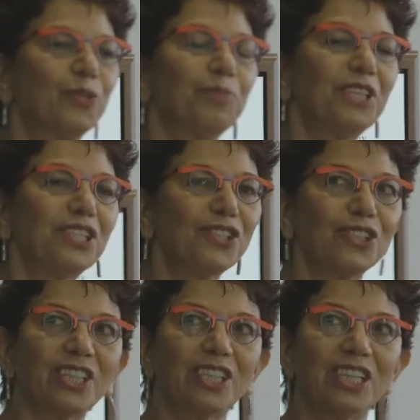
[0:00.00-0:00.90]
own
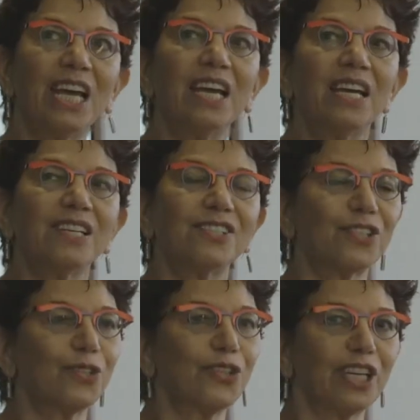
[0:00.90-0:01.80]
personal
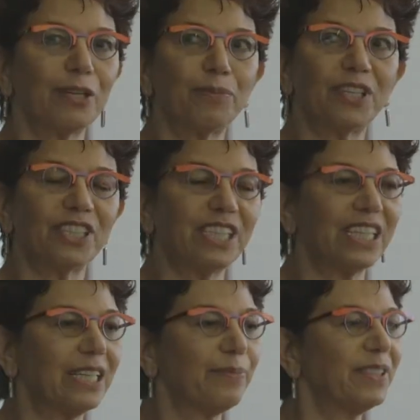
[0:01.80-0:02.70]
story about
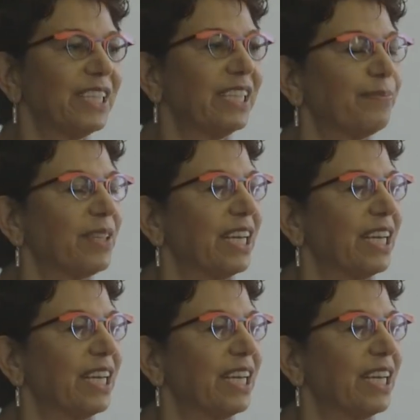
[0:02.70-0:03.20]
the